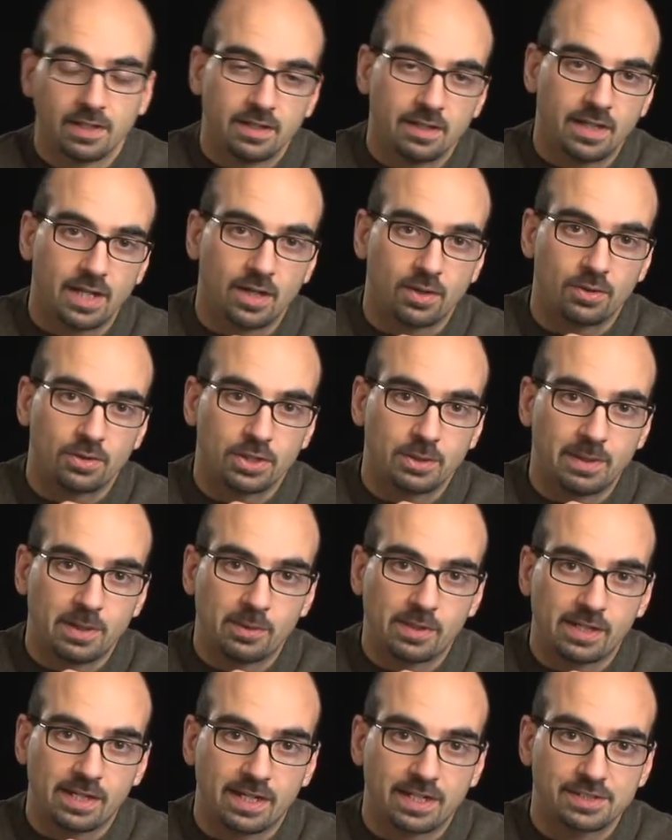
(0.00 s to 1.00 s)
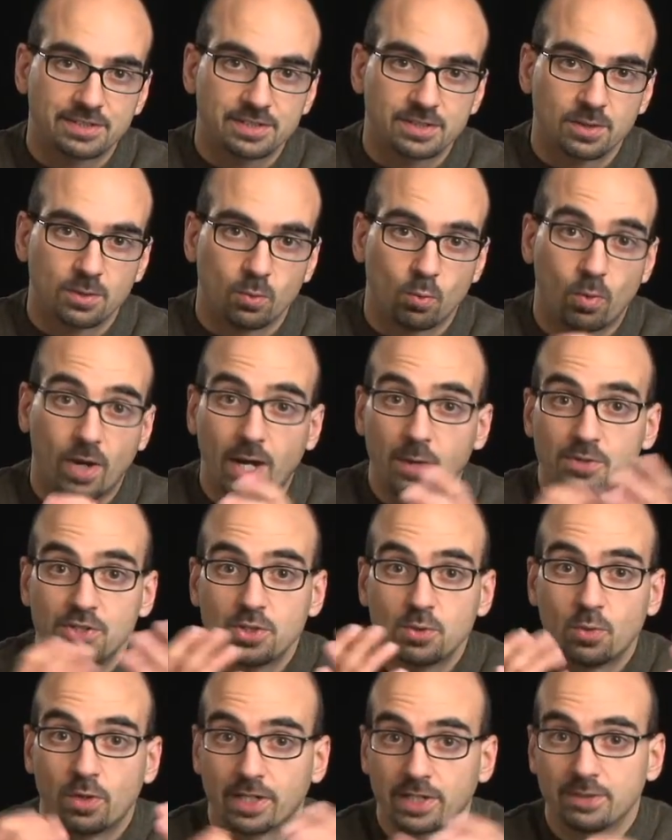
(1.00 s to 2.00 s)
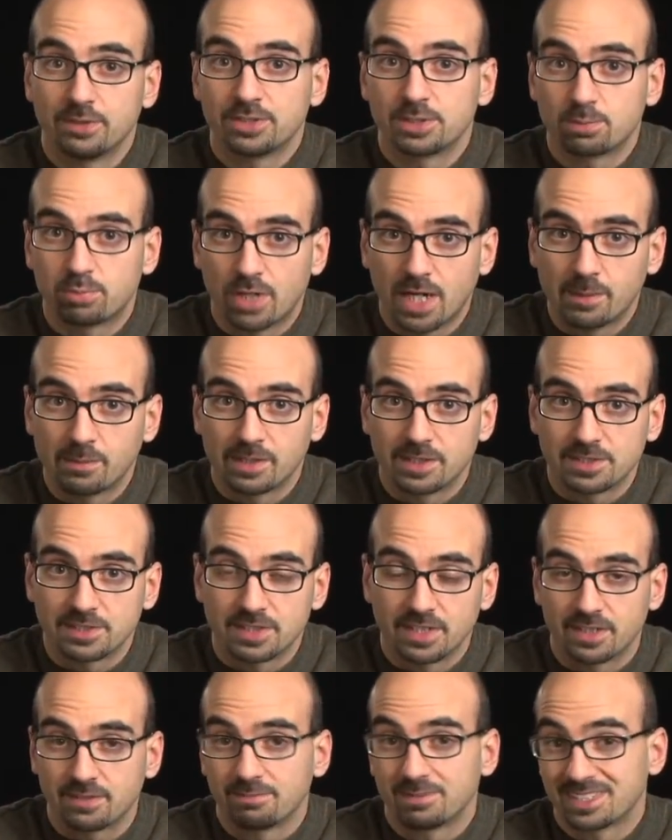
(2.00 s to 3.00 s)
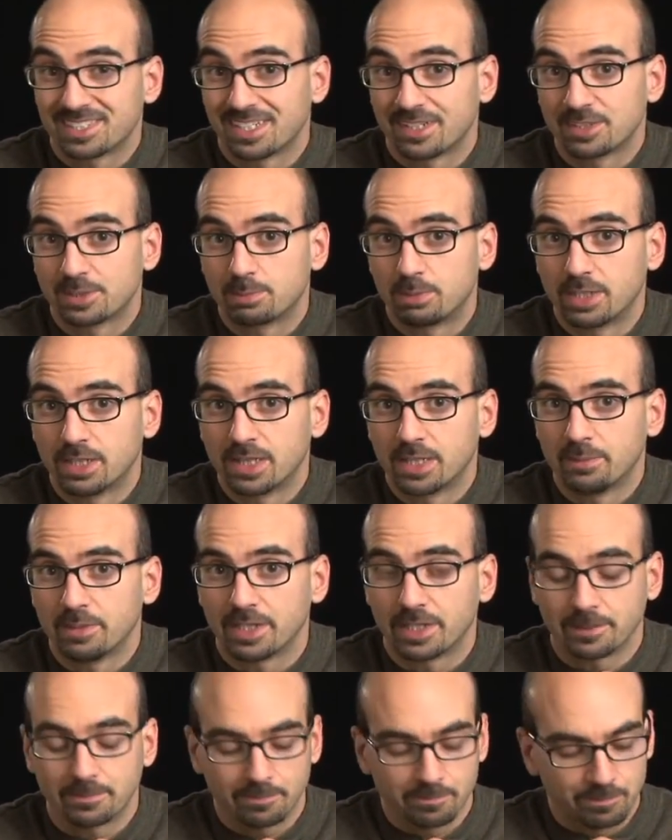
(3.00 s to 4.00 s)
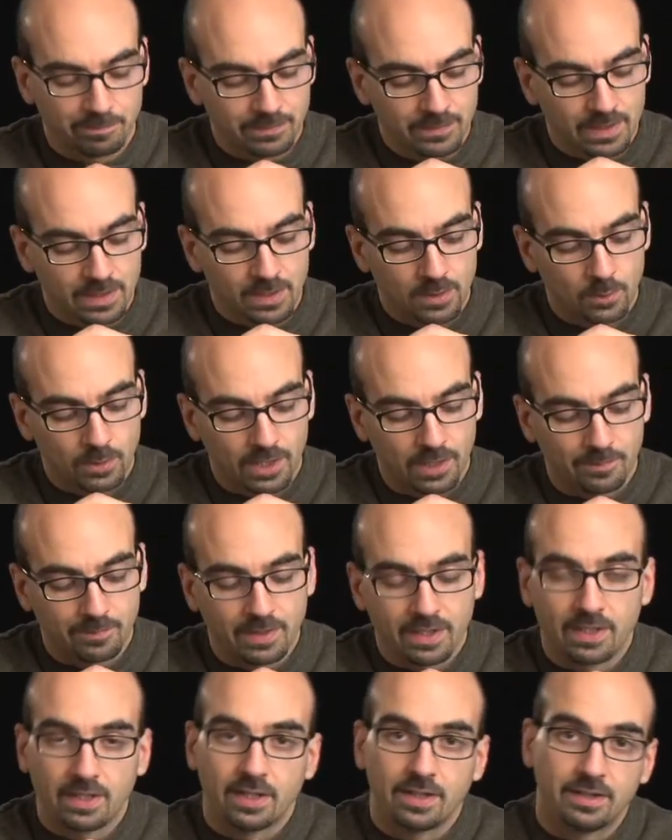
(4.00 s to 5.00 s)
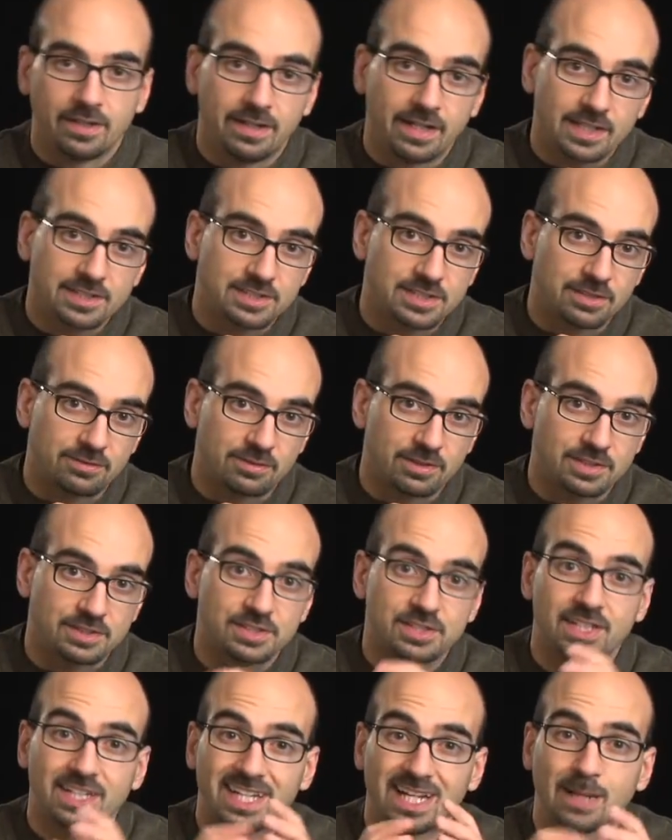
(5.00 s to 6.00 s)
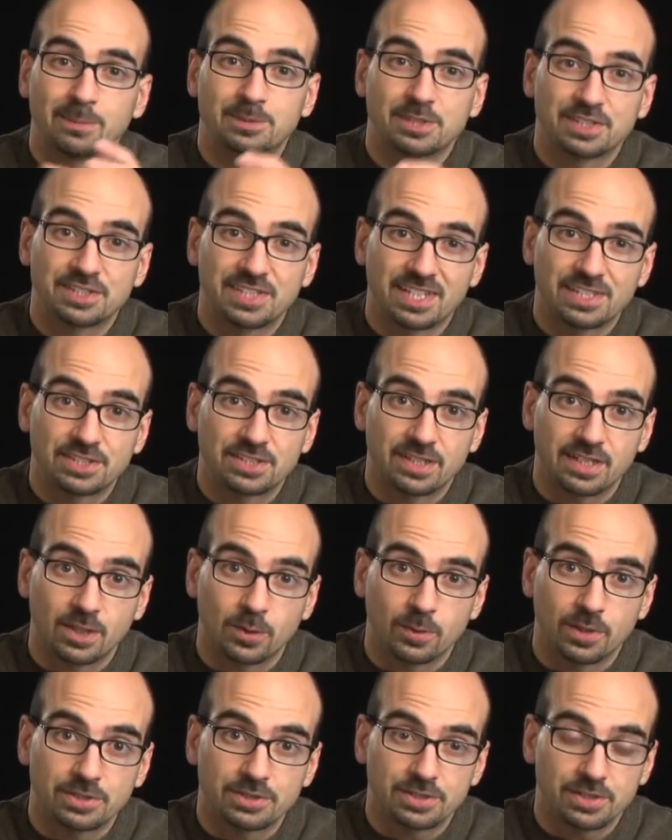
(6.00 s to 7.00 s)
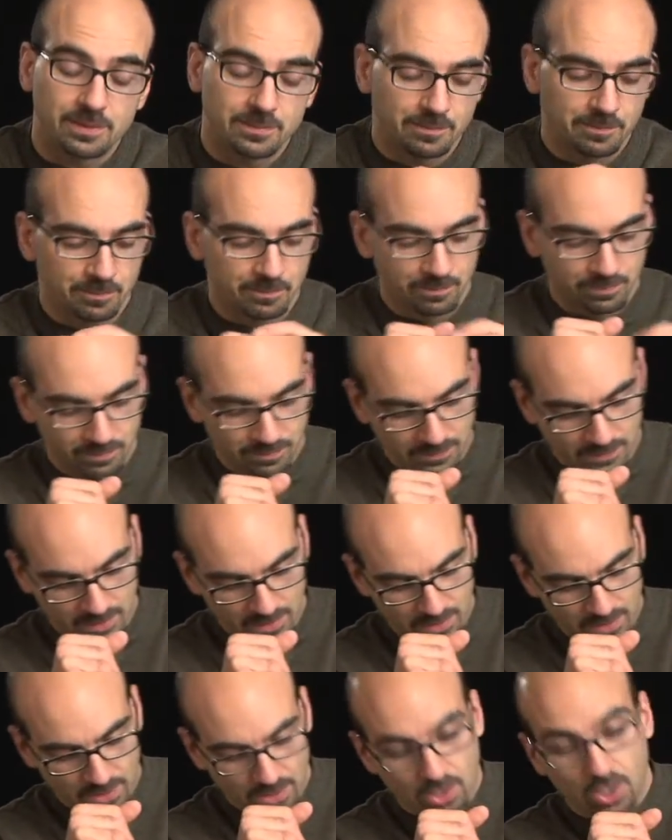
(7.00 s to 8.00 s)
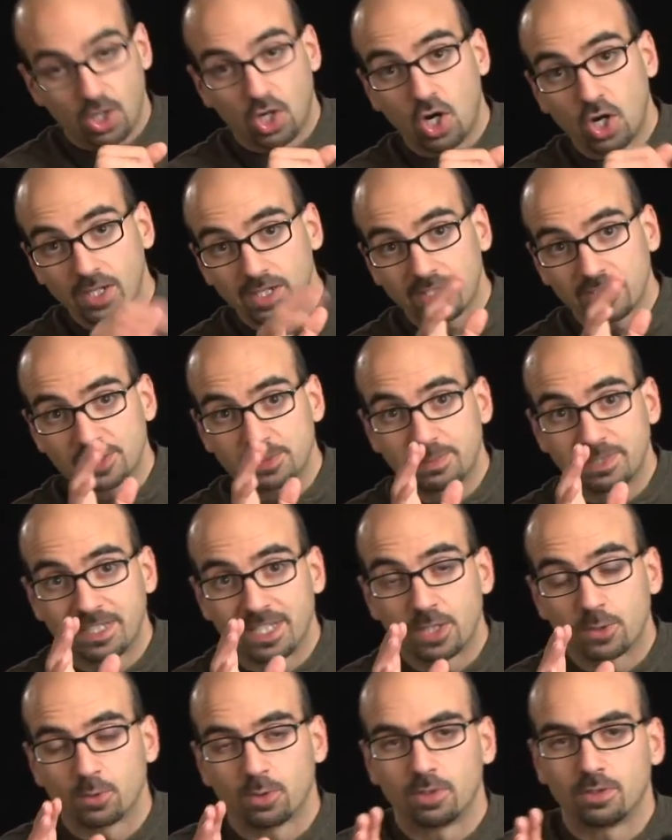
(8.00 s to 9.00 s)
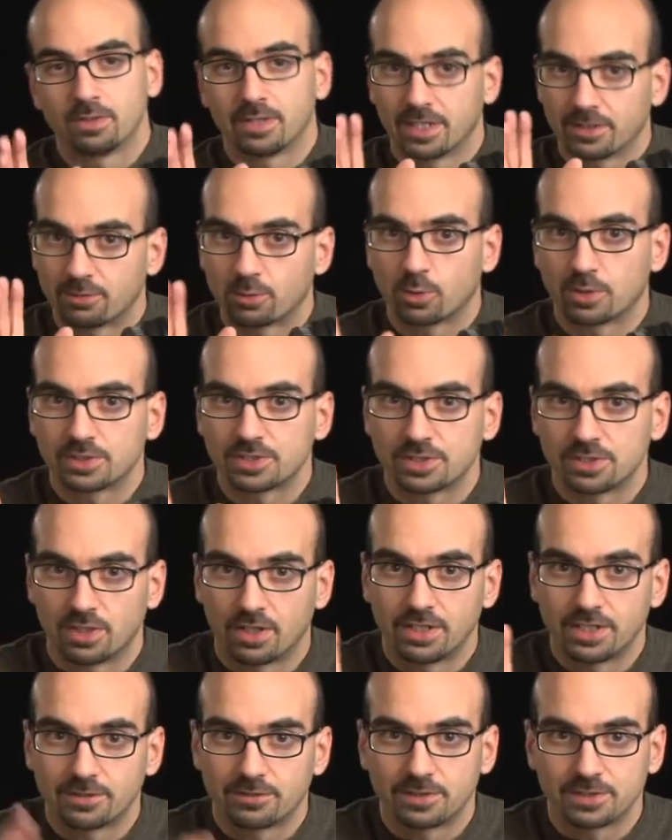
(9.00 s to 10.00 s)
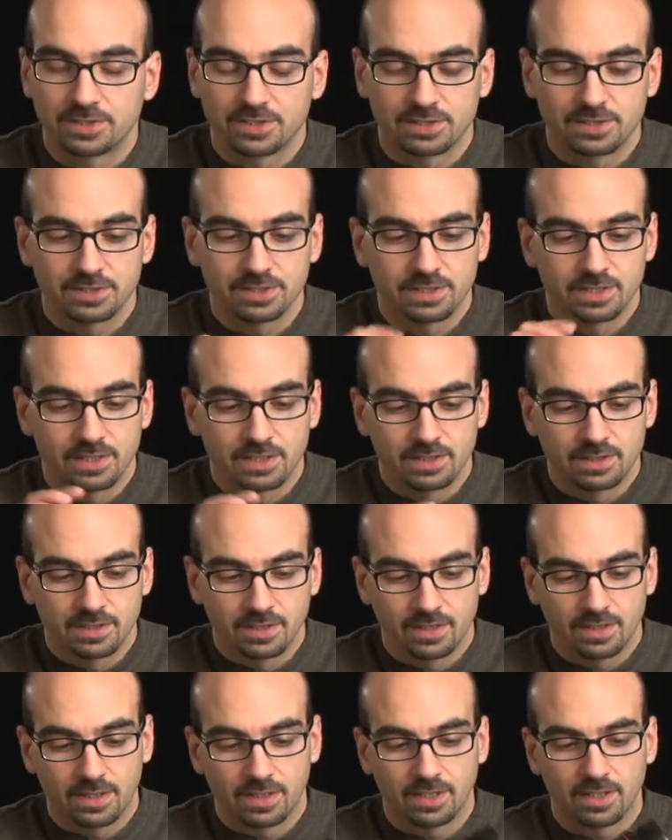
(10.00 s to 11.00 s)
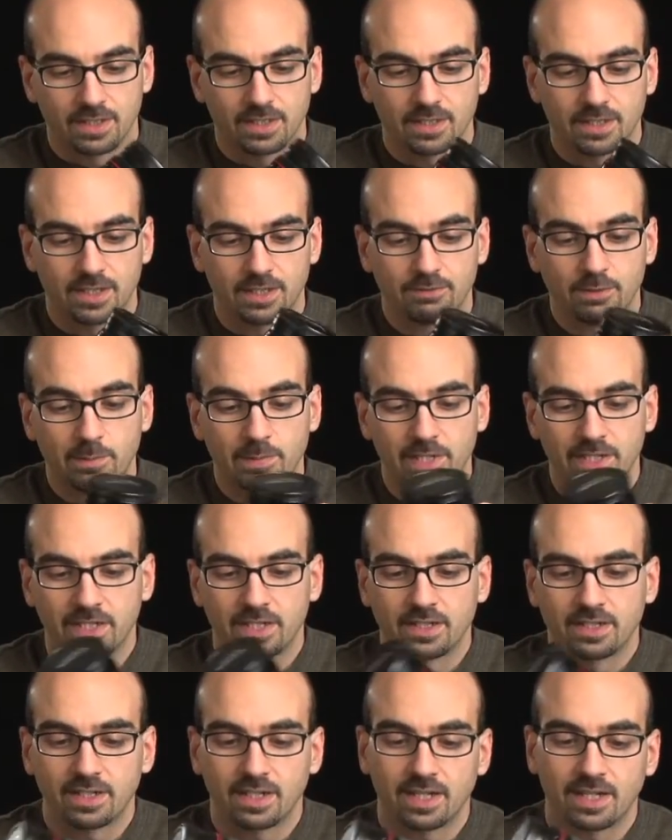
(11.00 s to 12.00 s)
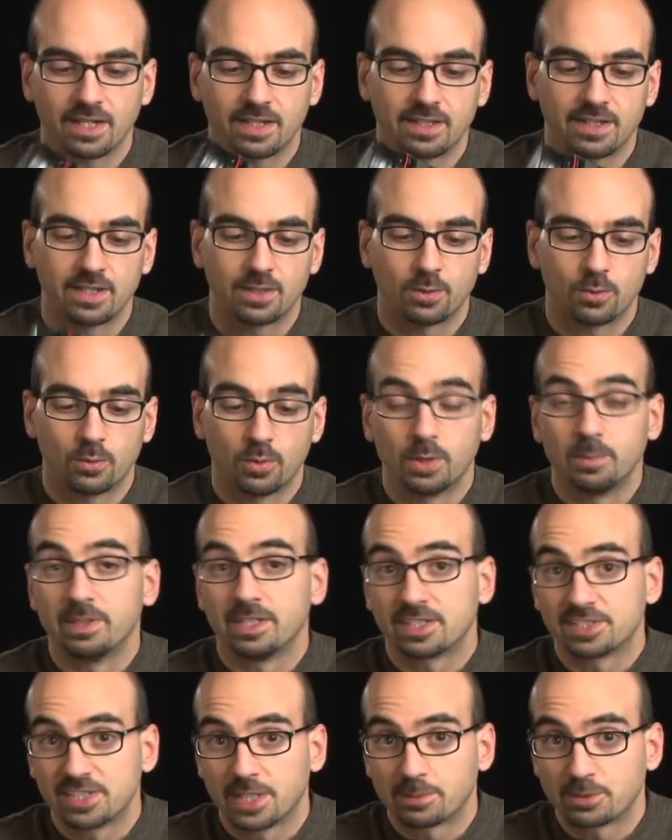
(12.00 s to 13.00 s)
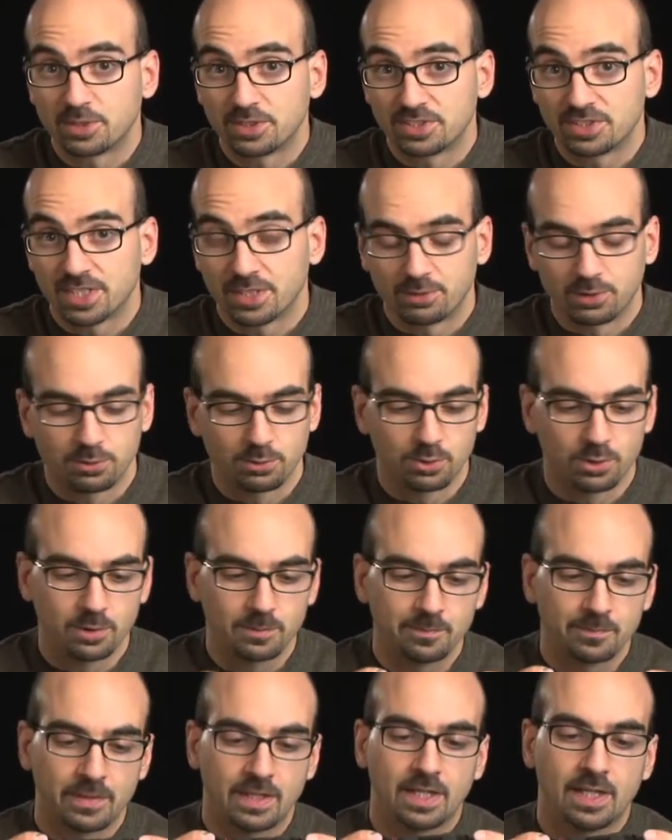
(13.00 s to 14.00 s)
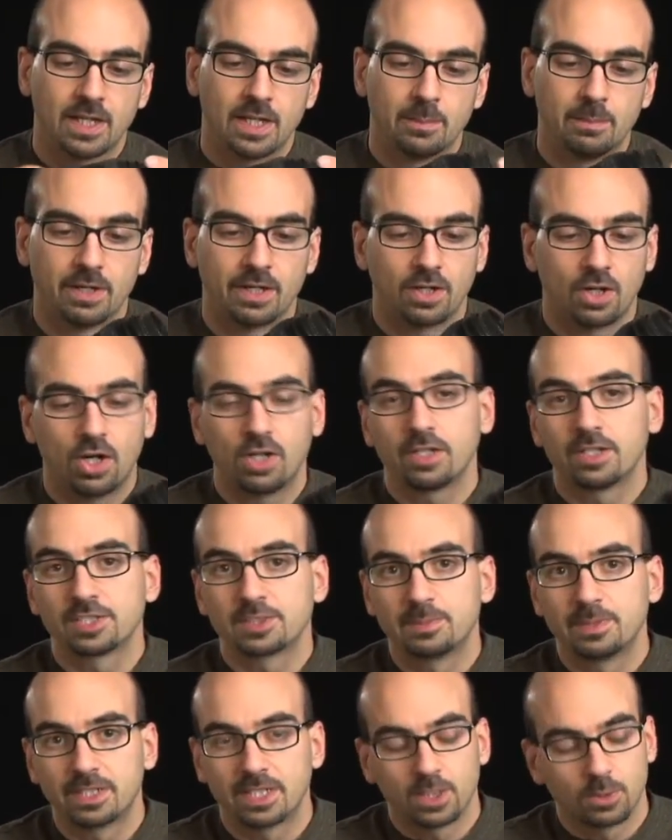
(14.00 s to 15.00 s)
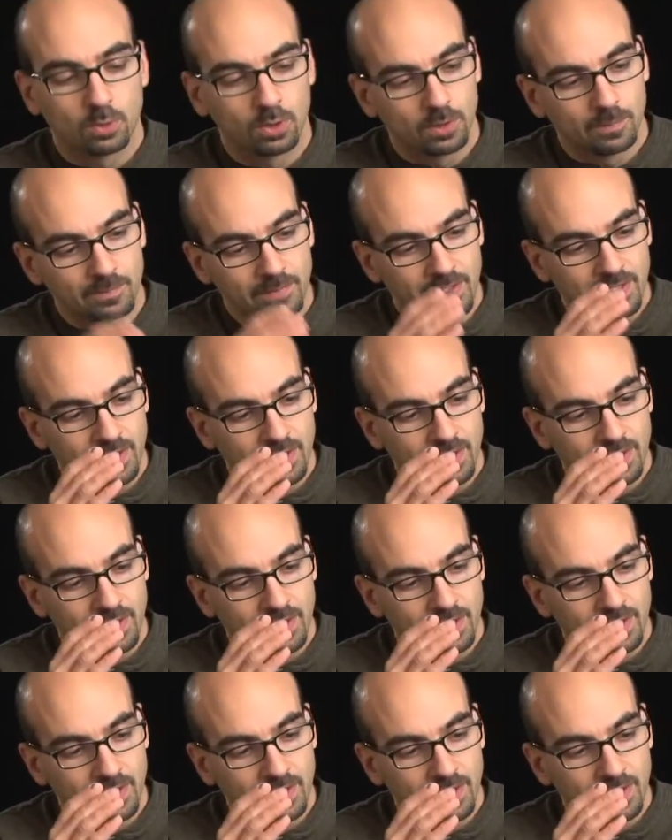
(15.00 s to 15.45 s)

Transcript: Now, you may well ask, why would you want to use a prime lens then? It sounds pretty limiting. Well, the next difference helps us answer that question. All else being equal, and of course there are differences of opinion and there will be exceptions to every rule, but all else being equal,